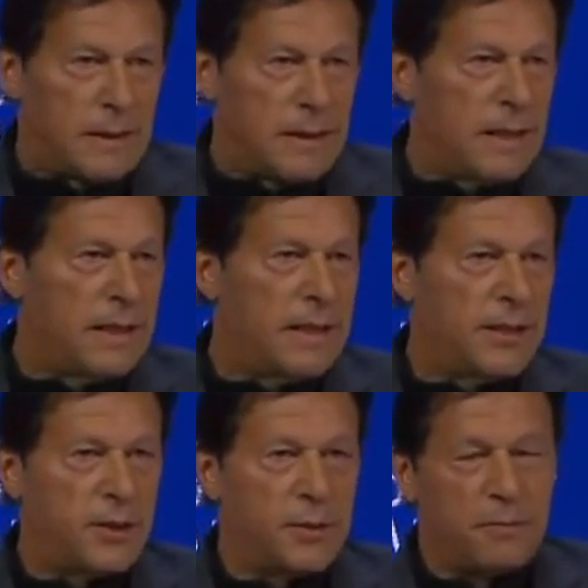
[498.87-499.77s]
The third
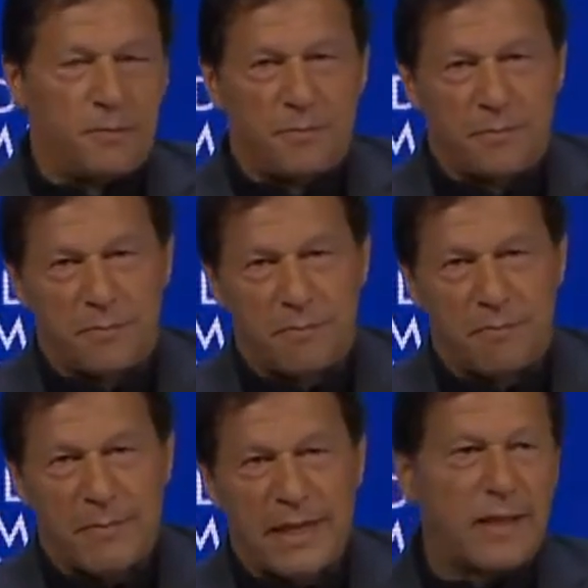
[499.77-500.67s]
issue,
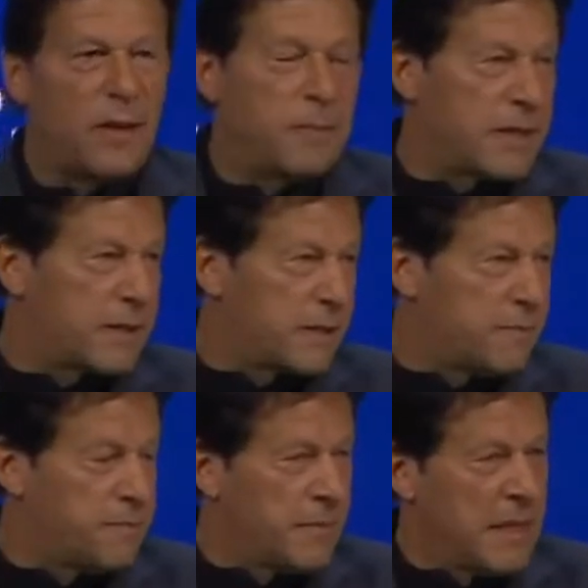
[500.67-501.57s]
economics.
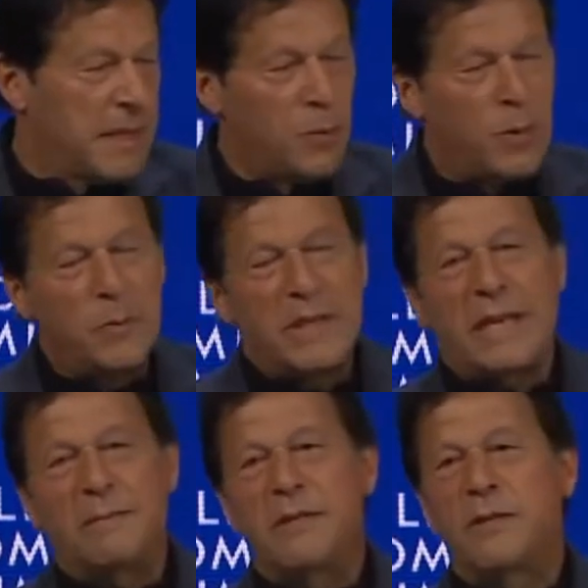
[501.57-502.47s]
When
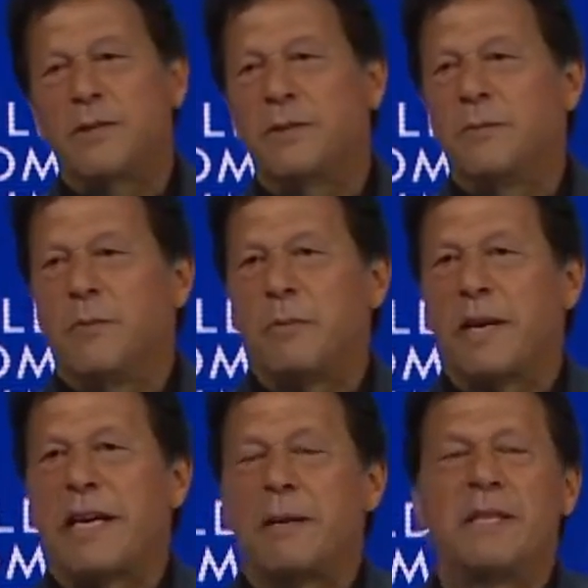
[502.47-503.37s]

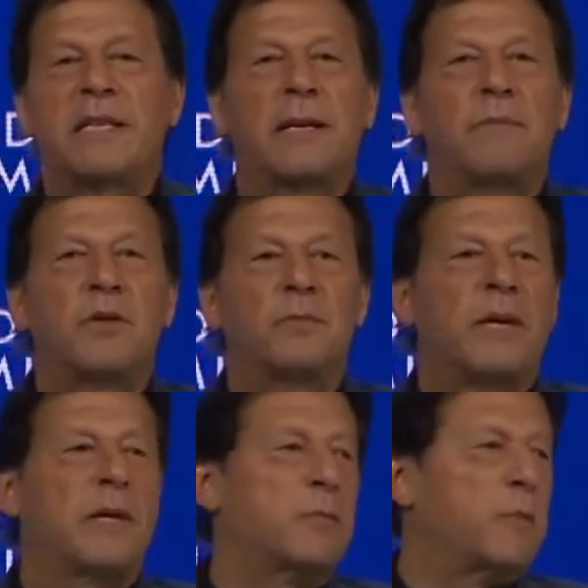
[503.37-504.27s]
my government came into
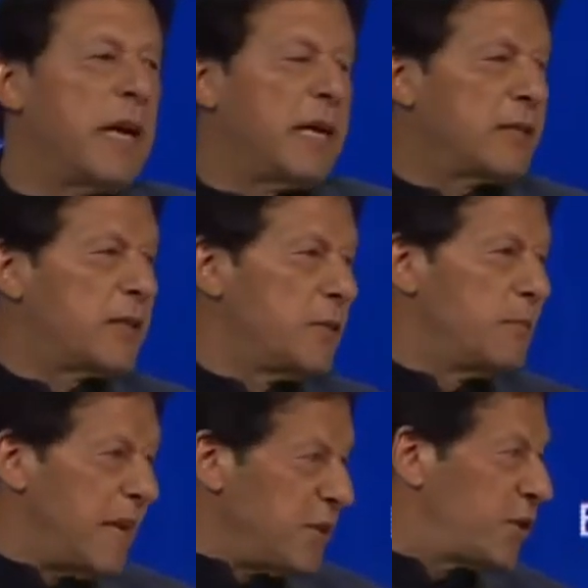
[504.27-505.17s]
power, as you
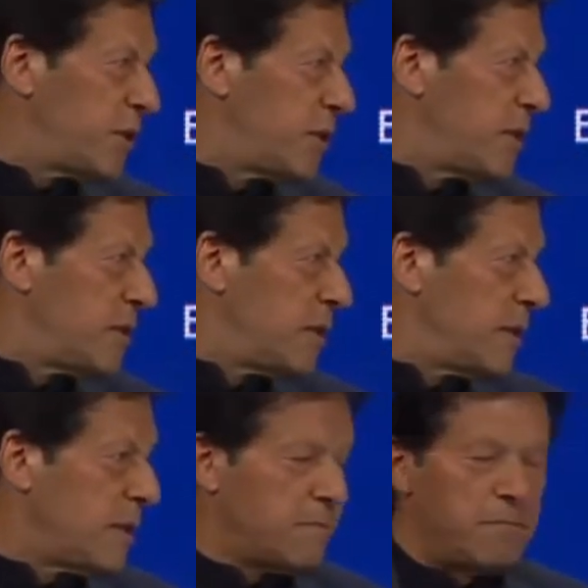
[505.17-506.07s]
mentioned,
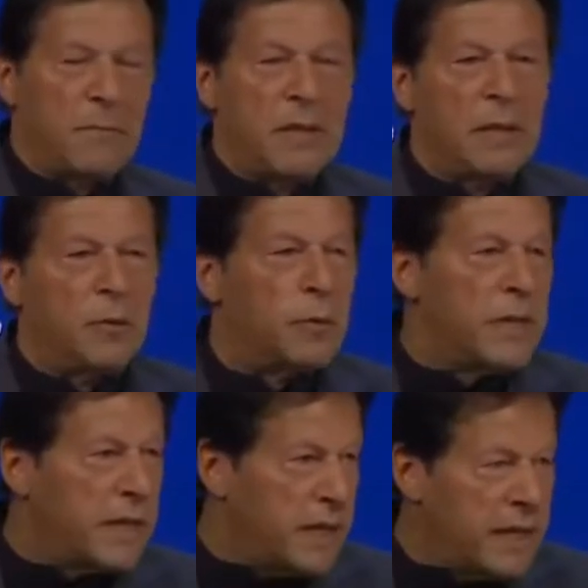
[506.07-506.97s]

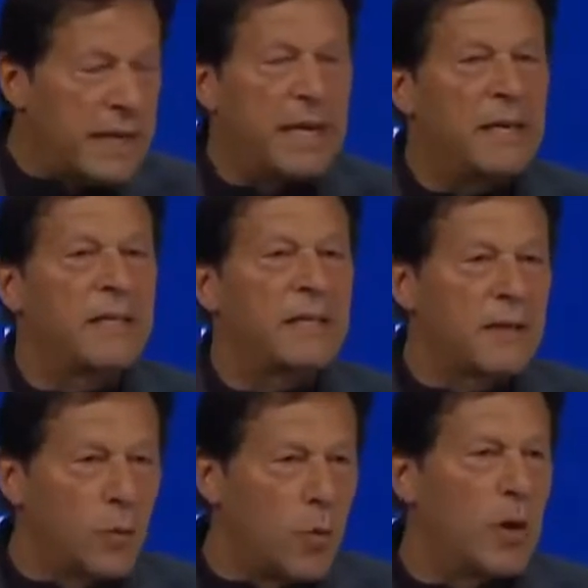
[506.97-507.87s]
we
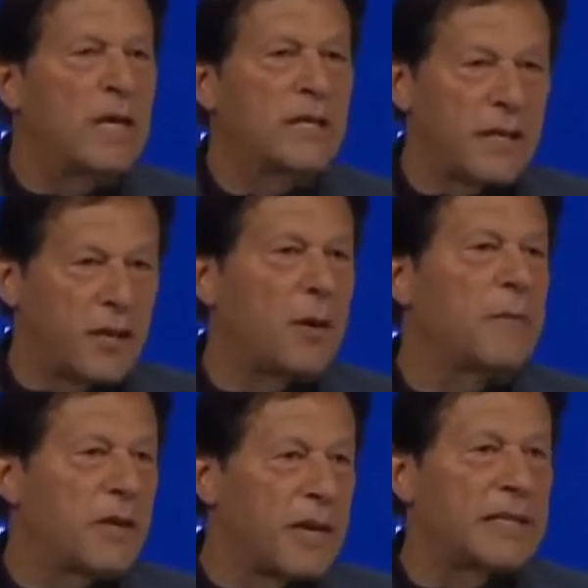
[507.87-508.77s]
inherited the worst
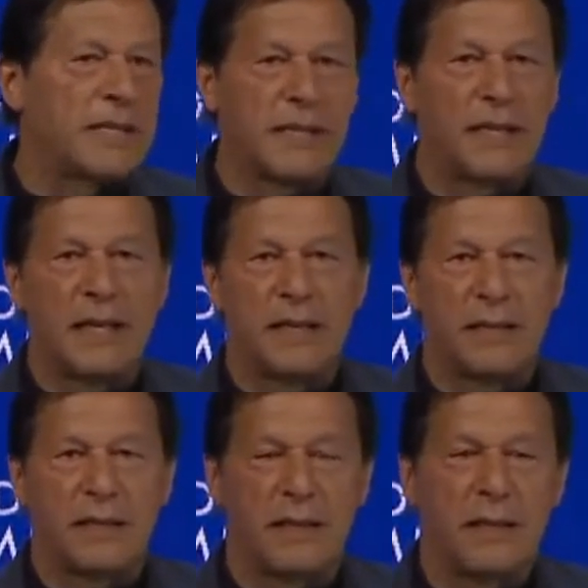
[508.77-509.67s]
economic crisis in our
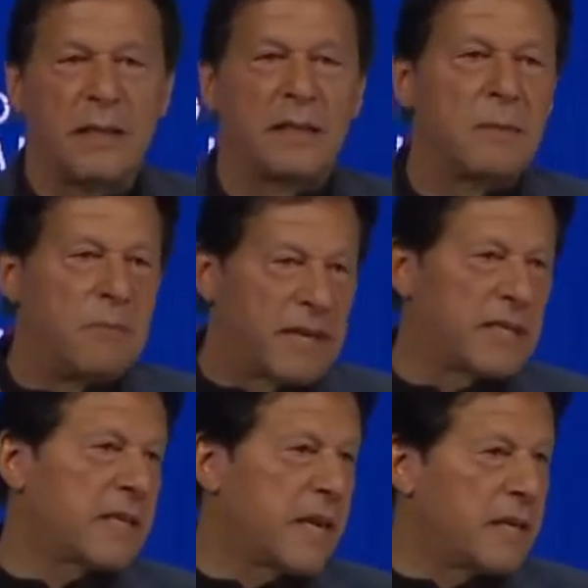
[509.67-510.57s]
history. The
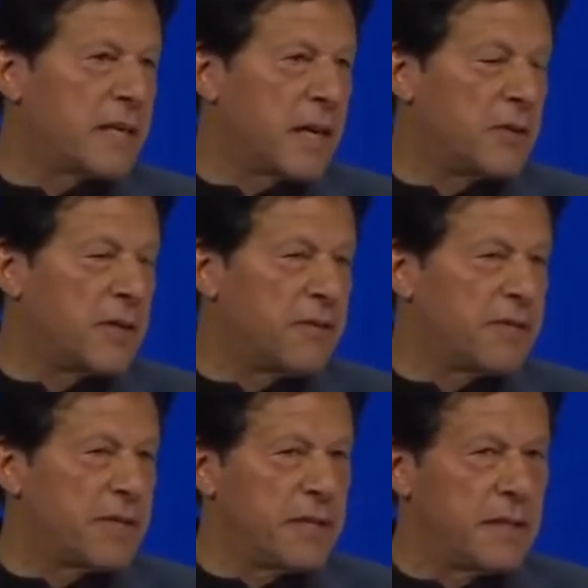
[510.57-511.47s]
biggest current account
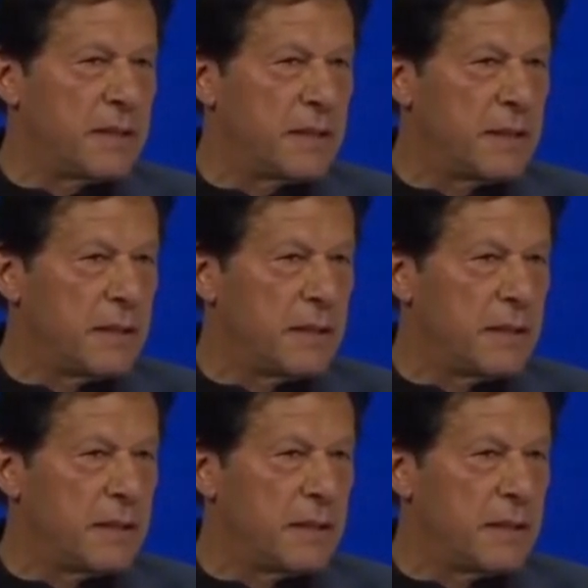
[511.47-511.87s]
deficit,